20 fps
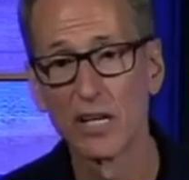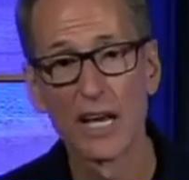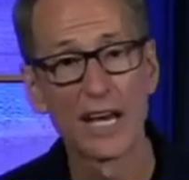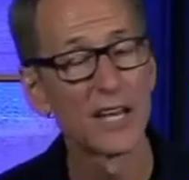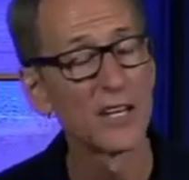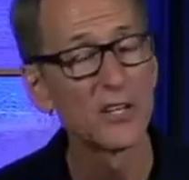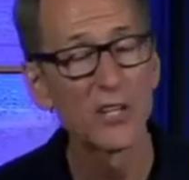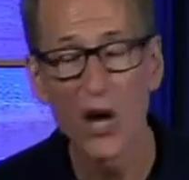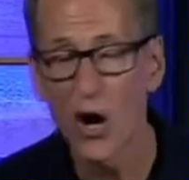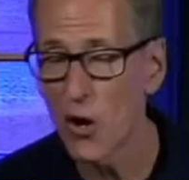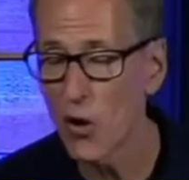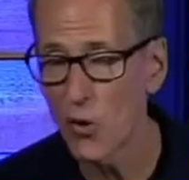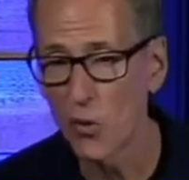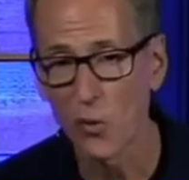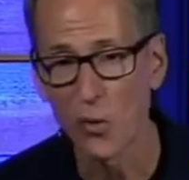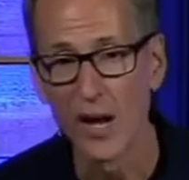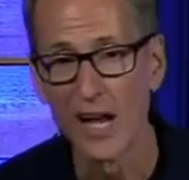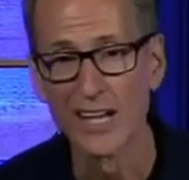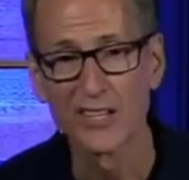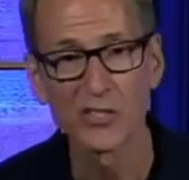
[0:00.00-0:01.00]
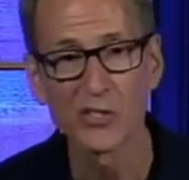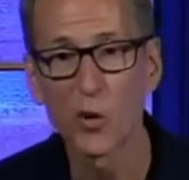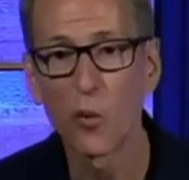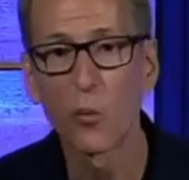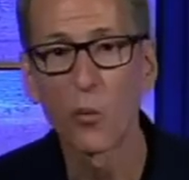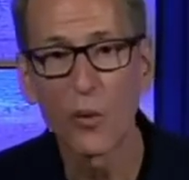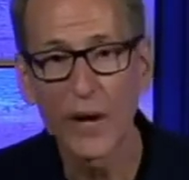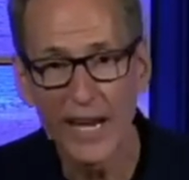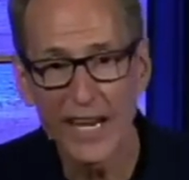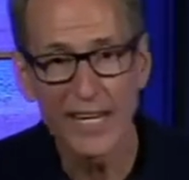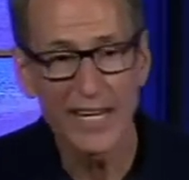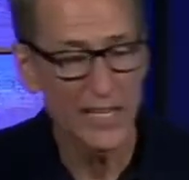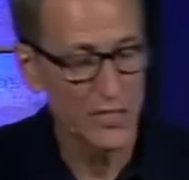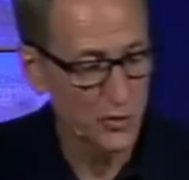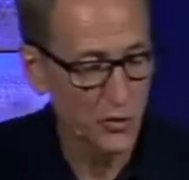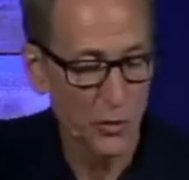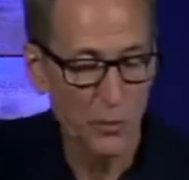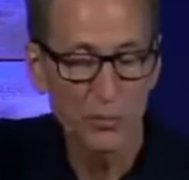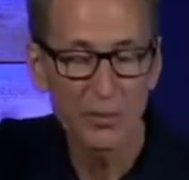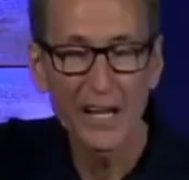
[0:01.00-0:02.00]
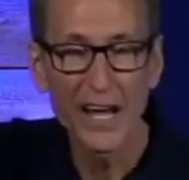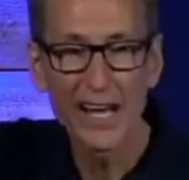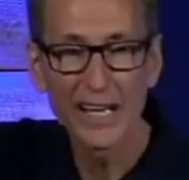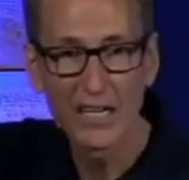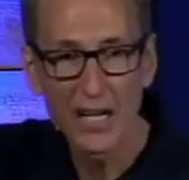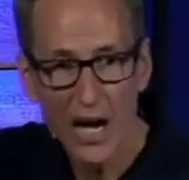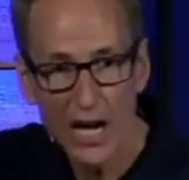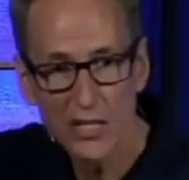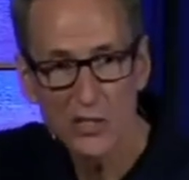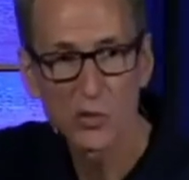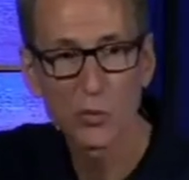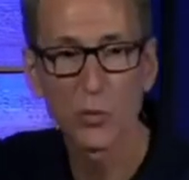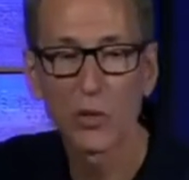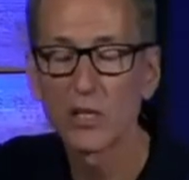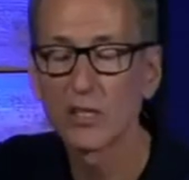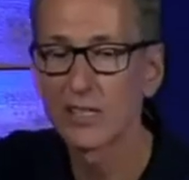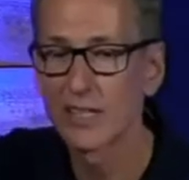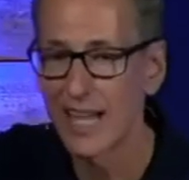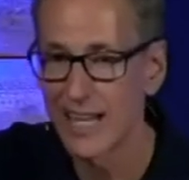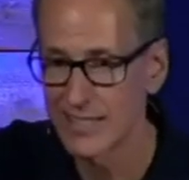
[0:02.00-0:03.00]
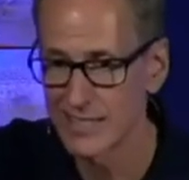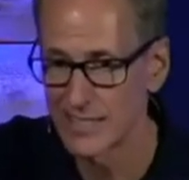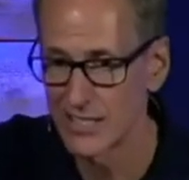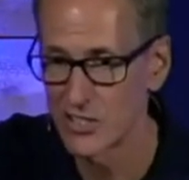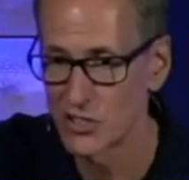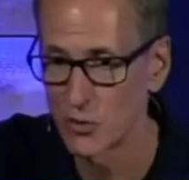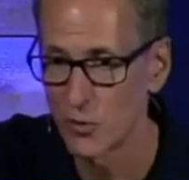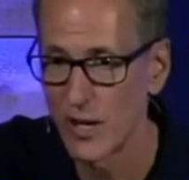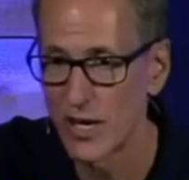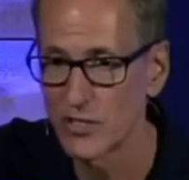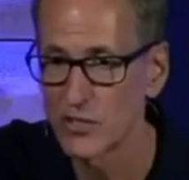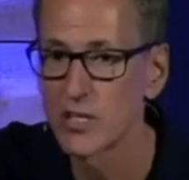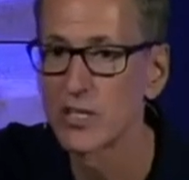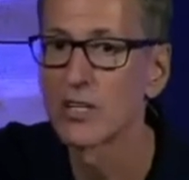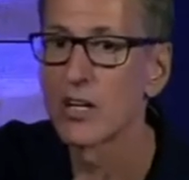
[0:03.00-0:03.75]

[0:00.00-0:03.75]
No. So we need to apply God's word to that situation,